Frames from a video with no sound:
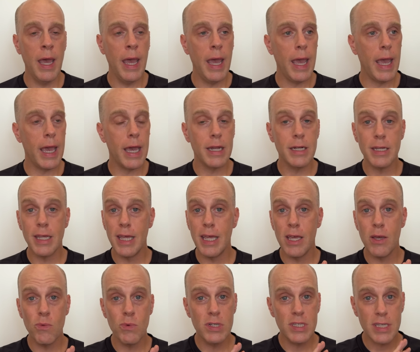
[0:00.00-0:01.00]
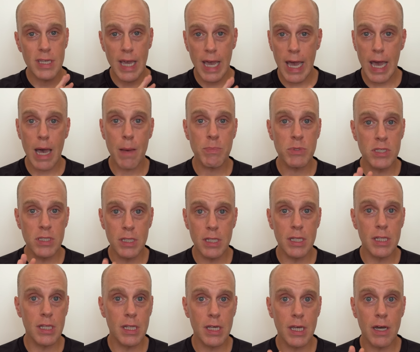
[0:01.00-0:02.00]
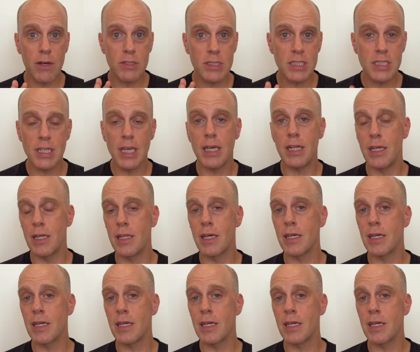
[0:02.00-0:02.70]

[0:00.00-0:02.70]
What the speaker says: And it was absolutely outstanding.